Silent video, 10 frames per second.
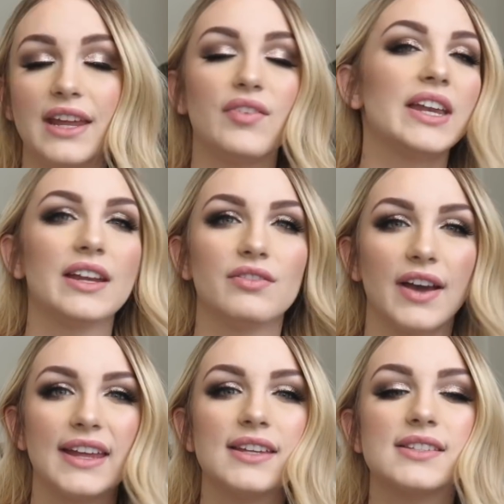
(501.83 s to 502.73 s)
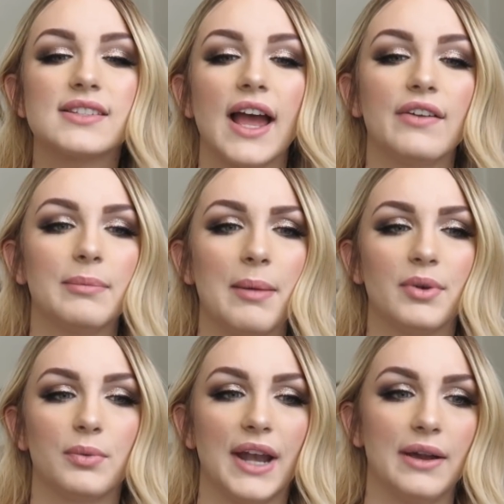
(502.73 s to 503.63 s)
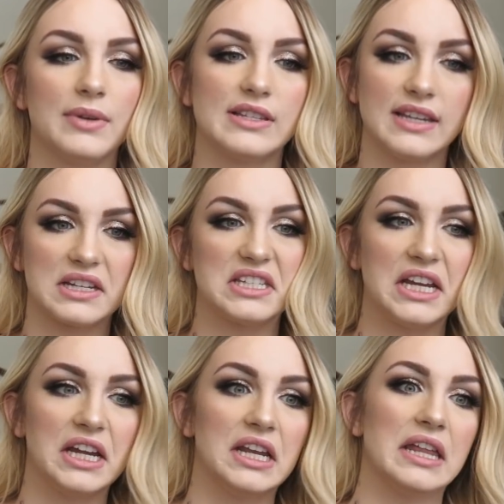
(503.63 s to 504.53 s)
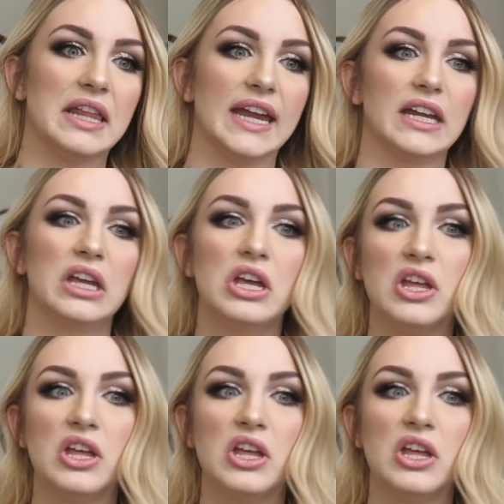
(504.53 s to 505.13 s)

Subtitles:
I remember when I was 16 and like